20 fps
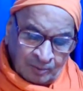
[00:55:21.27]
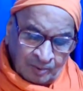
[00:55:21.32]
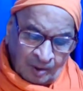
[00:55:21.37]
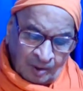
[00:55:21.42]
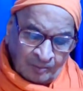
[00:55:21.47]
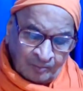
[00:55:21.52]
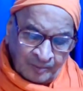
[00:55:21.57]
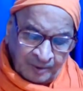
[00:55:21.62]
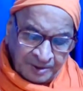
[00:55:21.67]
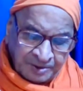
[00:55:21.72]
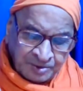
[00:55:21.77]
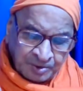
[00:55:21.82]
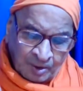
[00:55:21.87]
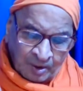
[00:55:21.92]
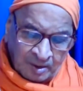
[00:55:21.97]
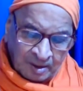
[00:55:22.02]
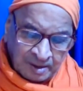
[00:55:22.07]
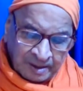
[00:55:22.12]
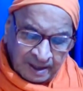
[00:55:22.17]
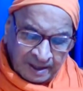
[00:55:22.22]
from which
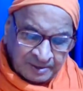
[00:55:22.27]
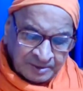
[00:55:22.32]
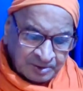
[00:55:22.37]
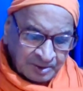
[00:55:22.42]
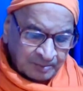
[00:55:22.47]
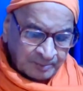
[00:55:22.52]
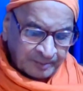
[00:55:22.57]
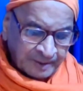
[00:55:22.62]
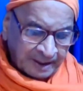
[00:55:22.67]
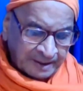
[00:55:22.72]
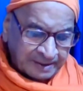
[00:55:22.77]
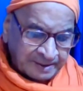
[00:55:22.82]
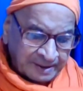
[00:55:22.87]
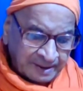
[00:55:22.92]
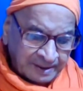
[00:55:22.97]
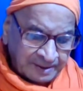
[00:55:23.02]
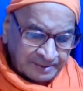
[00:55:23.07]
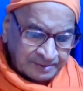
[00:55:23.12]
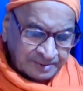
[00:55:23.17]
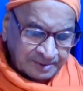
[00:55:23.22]
all kinds of
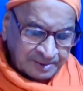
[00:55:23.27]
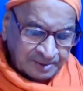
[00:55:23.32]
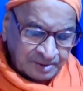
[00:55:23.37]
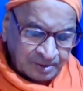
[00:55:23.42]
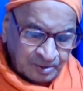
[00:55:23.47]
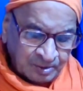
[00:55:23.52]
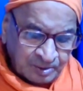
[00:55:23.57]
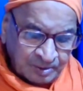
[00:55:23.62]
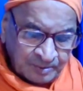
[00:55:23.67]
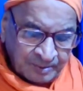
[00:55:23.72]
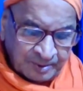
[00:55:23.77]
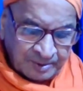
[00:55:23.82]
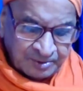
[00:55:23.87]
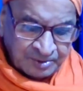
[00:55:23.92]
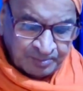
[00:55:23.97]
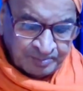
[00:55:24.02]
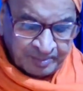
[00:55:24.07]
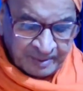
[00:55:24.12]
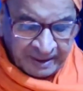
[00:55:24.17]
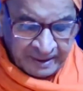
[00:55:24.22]
ideas in the
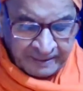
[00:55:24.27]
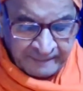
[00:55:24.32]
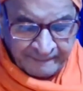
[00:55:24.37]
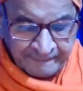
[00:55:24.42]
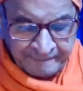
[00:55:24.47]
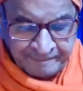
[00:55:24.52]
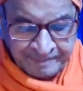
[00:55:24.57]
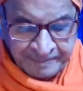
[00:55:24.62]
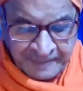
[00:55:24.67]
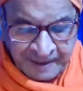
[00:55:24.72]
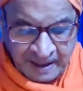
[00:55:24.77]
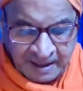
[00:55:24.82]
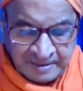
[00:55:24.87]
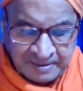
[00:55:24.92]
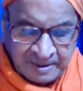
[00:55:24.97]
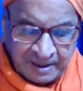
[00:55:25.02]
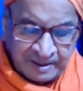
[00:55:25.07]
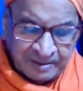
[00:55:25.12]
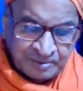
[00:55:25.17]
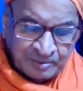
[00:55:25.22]
universe spring,
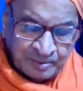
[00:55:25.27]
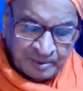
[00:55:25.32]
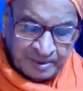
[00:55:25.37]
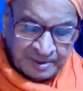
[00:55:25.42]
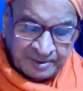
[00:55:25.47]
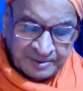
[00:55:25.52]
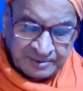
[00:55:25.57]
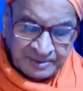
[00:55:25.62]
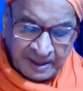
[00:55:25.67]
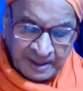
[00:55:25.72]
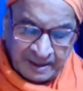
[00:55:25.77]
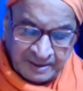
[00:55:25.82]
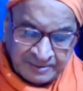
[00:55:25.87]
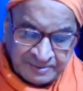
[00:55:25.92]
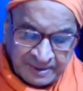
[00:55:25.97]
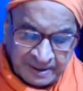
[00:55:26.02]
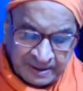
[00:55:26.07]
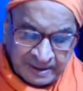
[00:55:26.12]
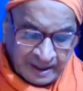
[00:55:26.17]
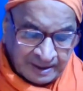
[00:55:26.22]
and that your
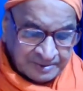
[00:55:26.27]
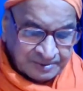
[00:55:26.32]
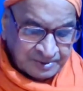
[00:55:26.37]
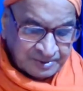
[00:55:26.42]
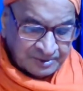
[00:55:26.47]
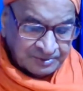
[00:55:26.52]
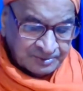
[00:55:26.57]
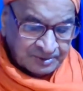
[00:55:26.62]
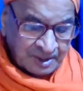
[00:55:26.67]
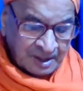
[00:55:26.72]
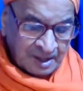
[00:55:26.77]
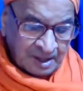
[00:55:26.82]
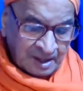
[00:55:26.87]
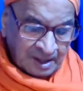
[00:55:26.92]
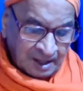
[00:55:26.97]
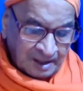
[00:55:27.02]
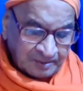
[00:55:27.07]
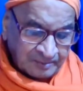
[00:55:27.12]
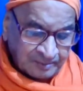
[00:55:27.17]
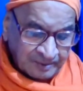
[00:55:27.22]
desires and actions
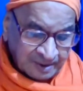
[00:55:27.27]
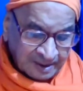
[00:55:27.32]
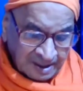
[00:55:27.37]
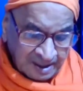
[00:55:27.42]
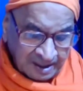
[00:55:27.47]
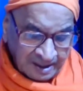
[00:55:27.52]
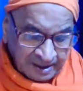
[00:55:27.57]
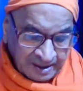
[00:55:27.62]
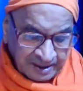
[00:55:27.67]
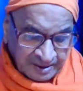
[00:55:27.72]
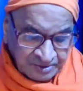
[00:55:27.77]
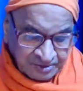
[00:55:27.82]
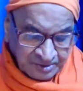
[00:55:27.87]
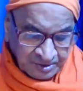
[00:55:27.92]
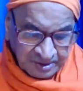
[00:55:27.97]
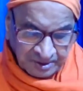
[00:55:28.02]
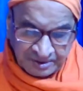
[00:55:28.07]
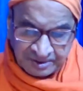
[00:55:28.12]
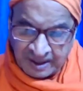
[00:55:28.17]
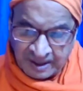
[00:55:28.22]
are verily its
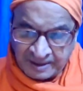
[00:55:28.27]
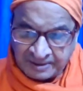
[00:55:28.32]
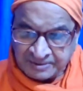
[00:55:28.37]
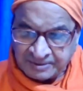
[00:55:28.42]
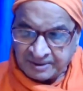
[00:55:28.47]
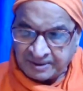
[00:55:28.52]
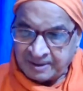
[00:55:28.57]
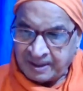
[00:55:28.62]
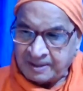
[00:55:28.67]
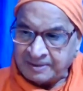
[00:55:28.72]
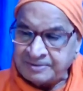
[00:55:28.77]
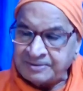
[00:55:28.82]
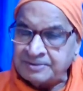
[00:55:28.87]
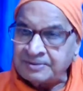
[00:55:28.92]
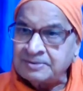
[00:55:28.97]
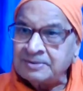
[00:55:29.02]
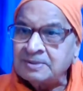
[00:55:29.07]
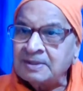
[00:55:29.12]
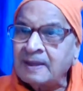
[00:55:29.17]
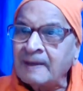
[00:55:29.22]
desires and
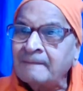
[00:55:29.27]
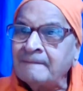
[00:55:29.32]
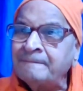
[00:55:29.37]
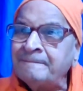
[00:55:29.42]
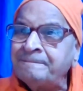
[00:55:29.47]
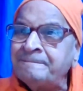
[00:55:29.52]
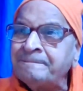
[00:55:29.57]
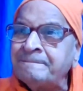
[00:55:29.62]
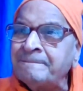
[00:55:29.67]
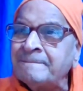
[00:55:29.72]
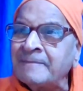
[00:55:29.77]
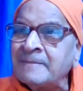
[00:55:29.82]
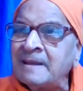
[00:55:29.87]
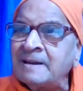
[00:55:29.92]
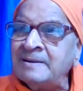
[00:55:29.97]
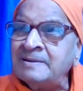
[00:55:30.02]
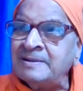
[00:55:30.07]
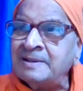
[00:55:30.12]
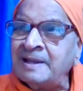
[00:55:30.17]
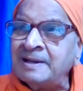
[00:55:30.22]
actions.
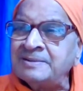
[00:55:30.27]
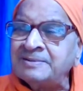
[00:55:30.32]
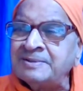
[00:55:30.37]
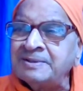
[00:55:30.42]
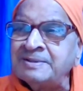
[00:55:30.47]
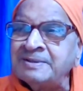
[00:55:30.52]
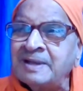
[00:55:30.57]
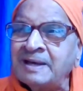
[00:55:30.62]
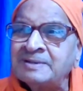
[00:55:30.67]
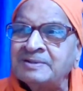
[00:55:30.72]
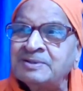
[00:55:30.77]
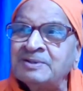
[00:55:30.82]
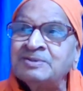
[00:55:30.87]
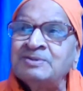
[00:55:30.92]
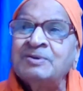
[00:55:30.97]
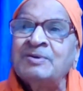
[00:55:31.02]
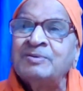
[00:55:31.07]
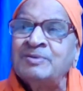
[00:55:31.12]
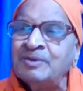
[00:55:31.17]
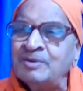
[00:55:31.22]
Desires and
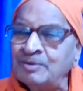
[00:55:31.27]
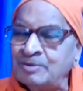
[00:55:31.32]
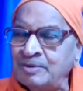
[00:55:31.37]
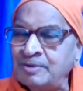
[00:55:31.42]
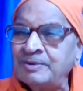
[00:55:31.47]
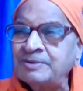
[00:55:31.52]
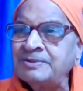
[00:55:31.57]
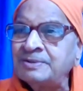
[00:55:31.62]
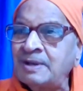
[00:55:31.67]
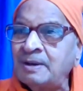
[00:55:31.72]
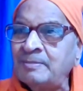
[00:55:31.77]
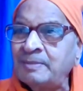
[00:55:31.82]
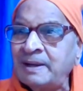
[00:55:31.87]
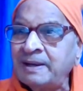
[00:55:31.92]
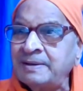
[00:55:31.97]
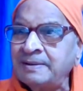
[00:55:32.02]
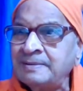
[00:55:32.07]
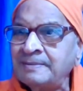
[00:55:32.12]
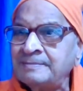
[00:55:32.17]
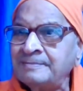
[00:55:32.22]
actions of the universal
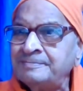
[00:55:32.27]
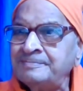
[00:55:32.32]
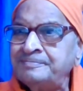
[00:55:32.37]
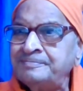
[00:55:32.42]
mind.